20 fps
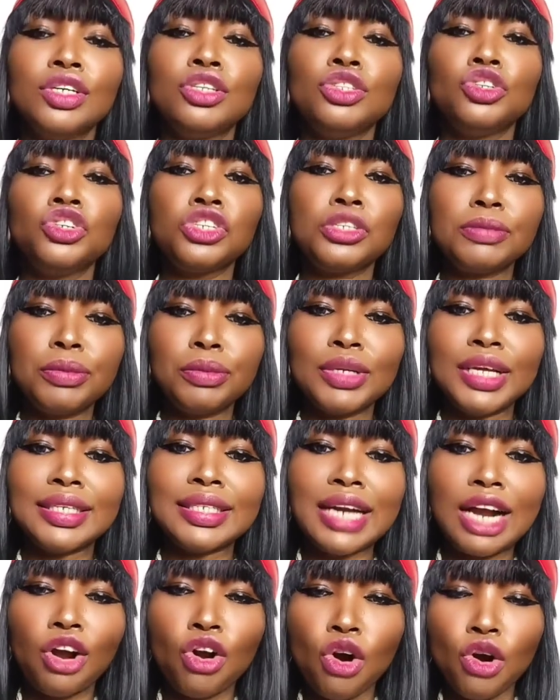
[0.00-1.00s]
Those people that
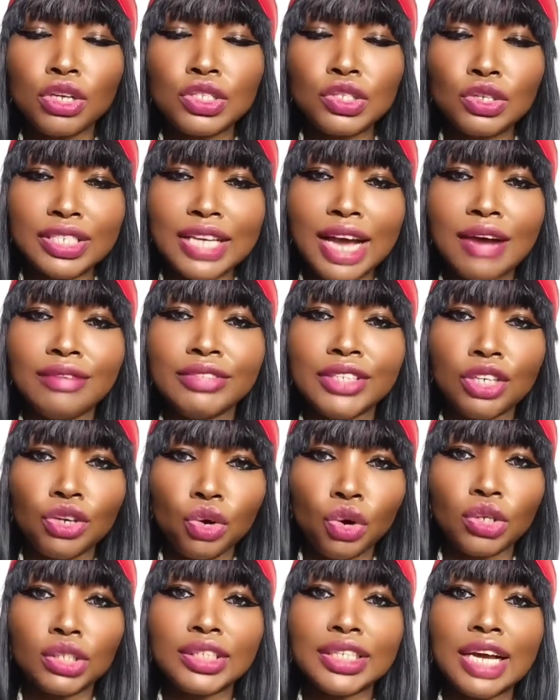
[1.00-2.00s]
are called to serve the
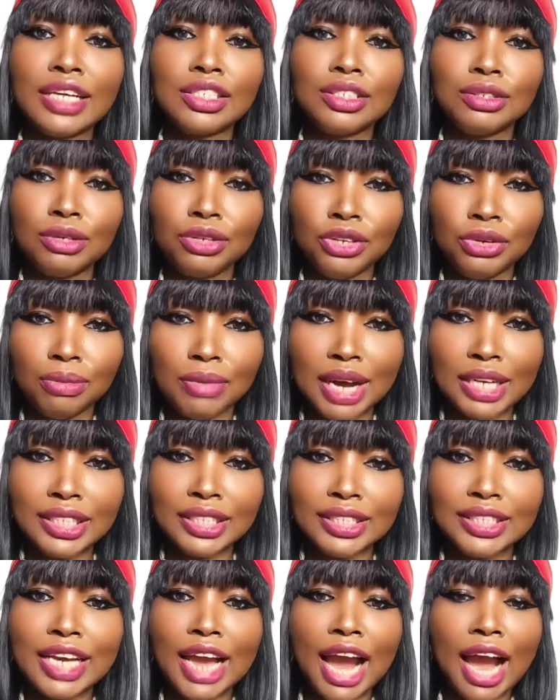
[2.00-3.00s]
gods and
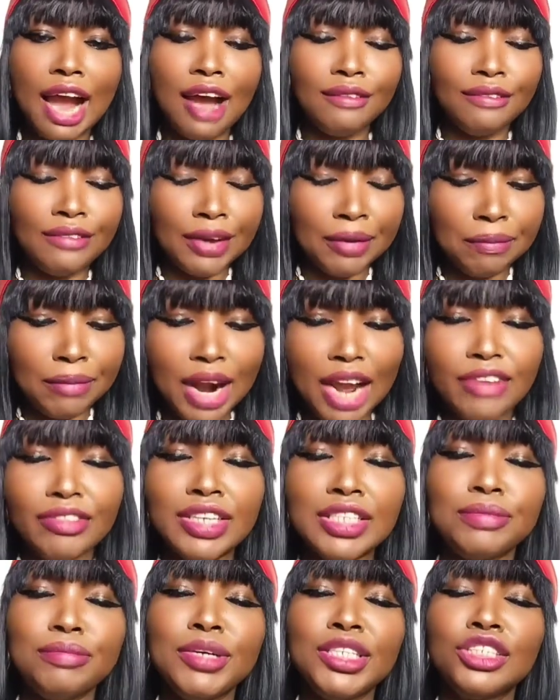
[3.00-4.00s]
humanity, I have a
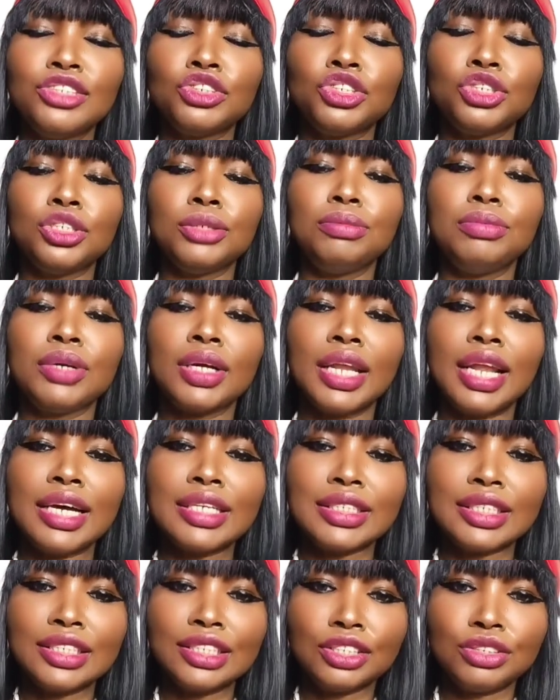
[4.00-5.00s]
private mentorship
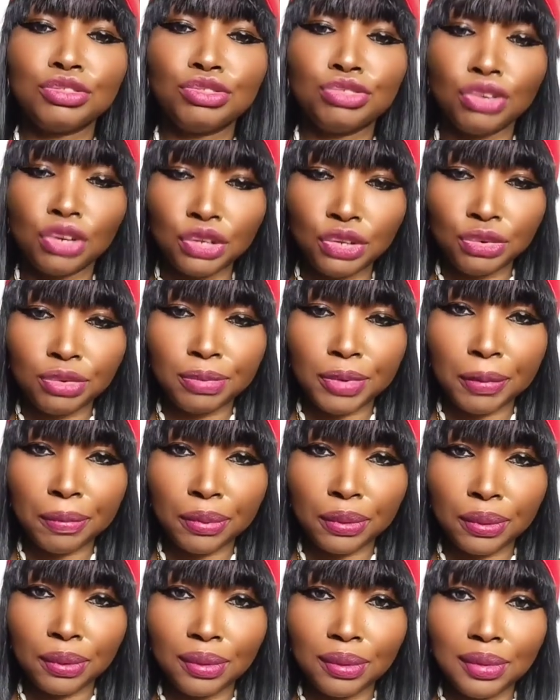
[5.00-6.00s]
classes for you
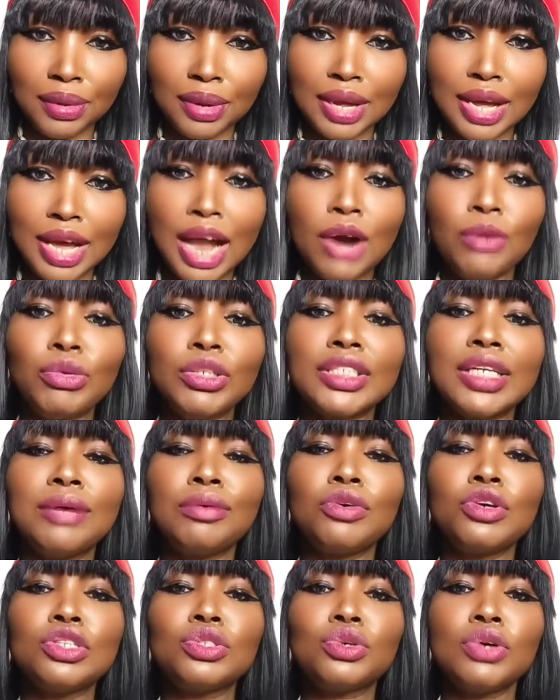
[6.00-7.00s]
people, which
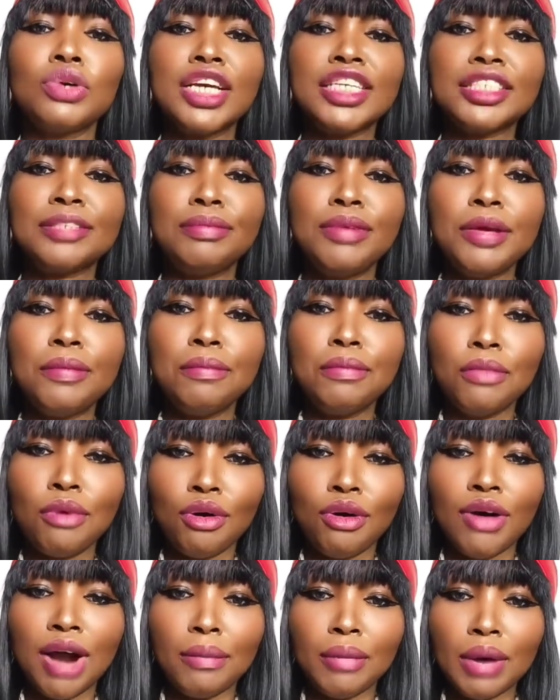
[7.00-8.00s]
I'm going to explain
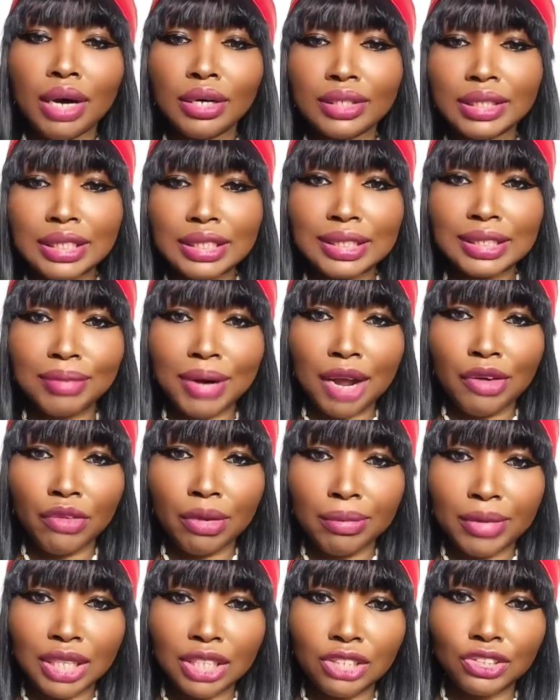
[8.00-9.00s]
more about this
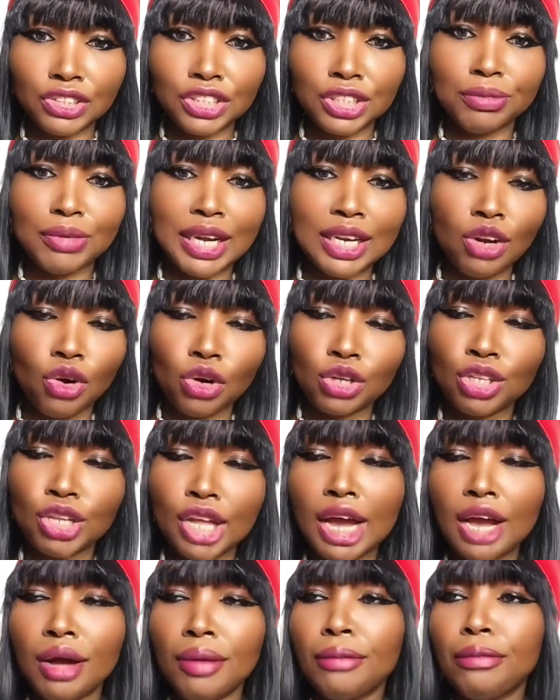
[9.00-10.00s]
private mentorship and
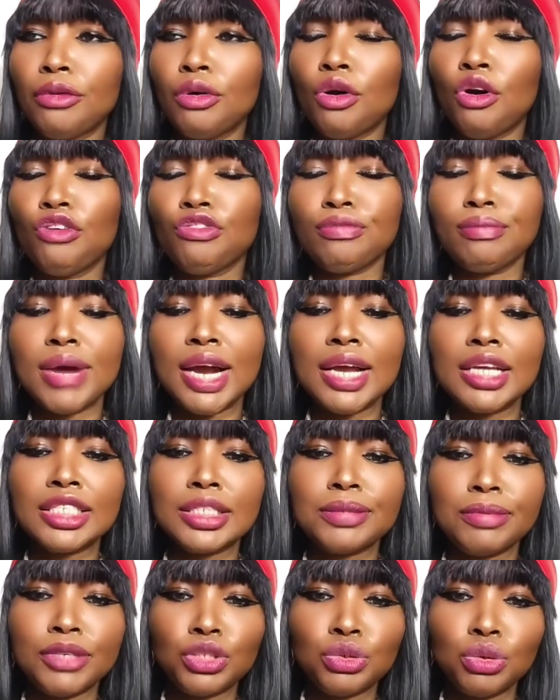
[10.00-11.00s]
other of my
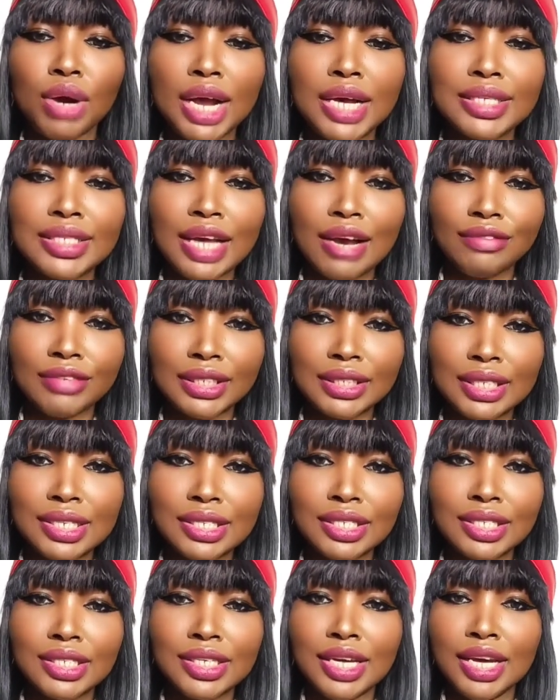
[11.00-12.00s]
spiritual
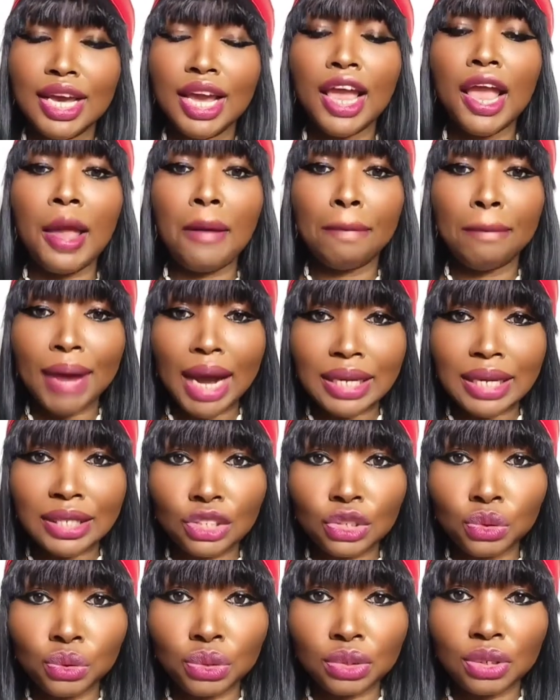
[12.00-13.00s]
services in part
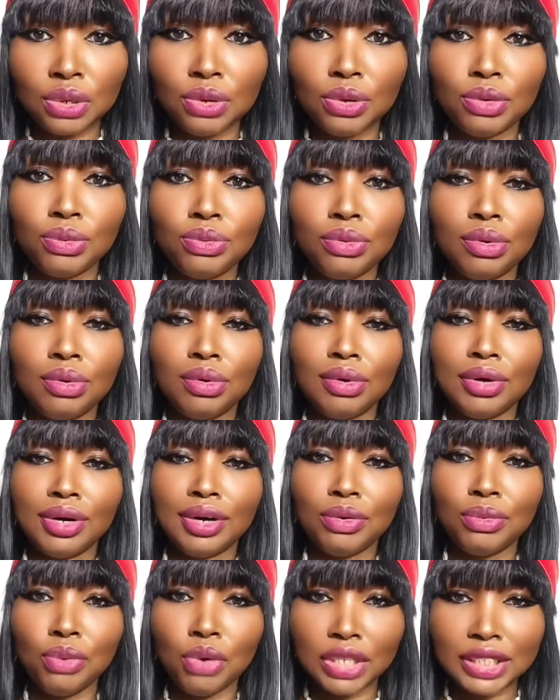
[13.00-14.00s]
2. So
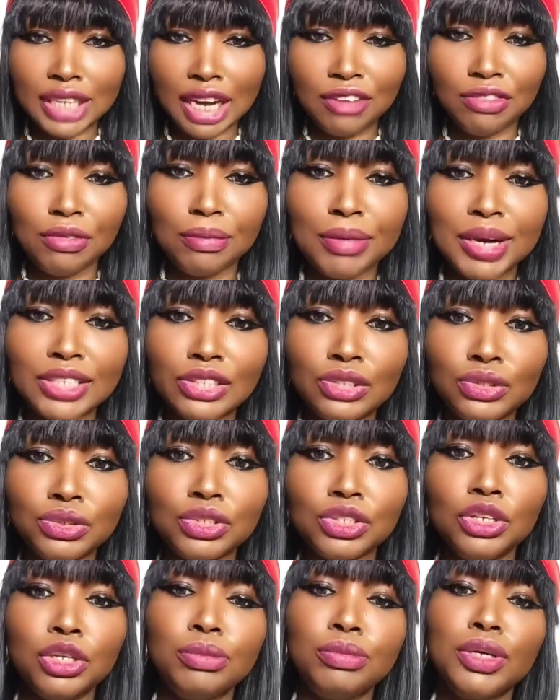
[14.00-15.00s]
watch out for part 2
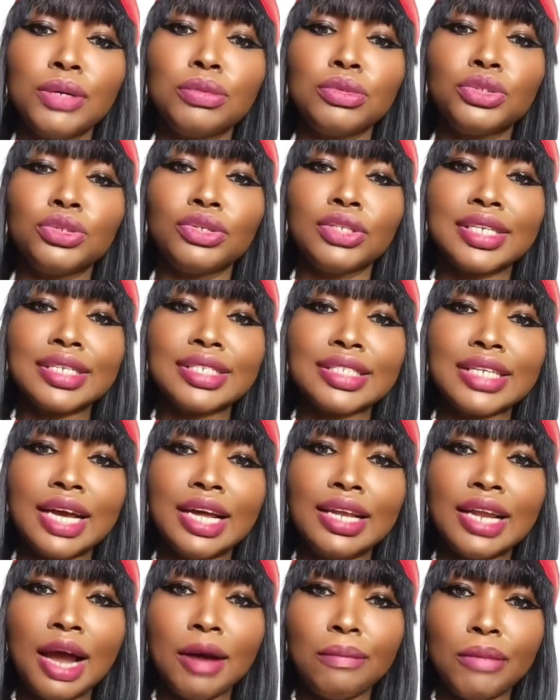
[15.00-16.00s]
so you'll be able to
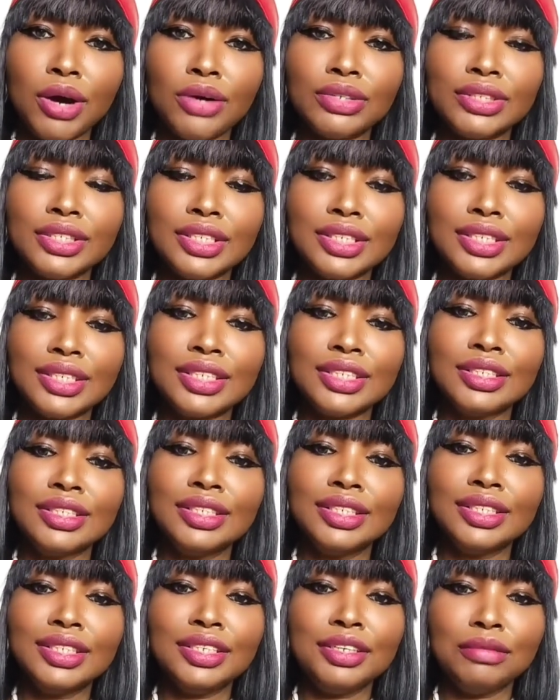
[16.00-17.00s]
understand about this
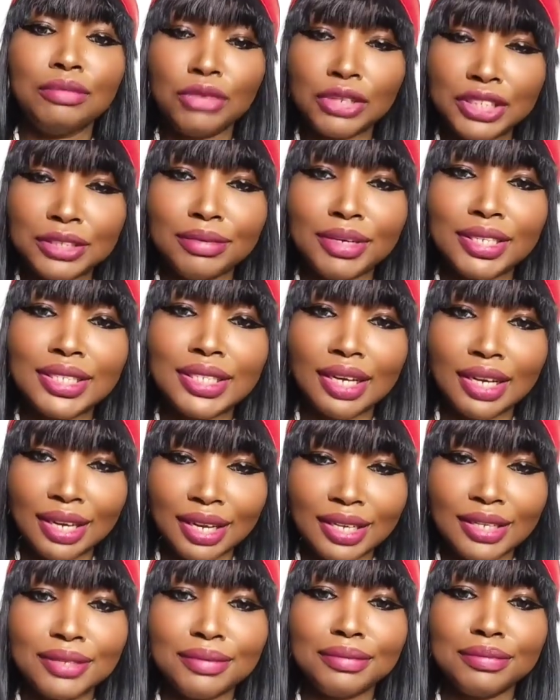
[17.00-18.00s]
much better.
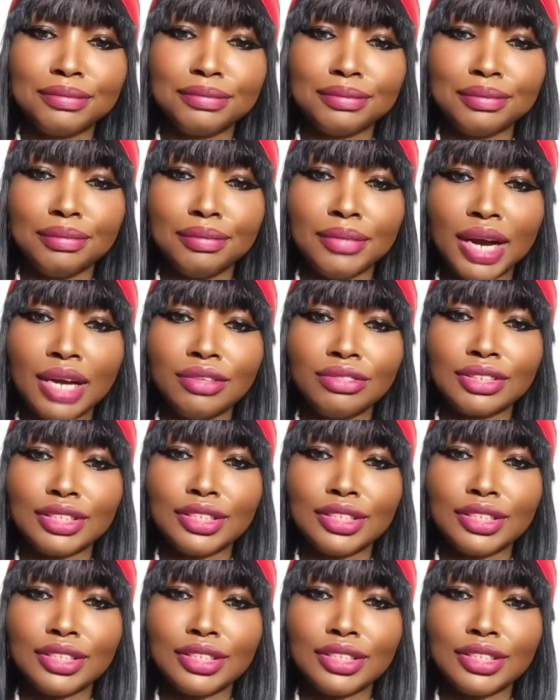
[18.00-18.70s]
Bye.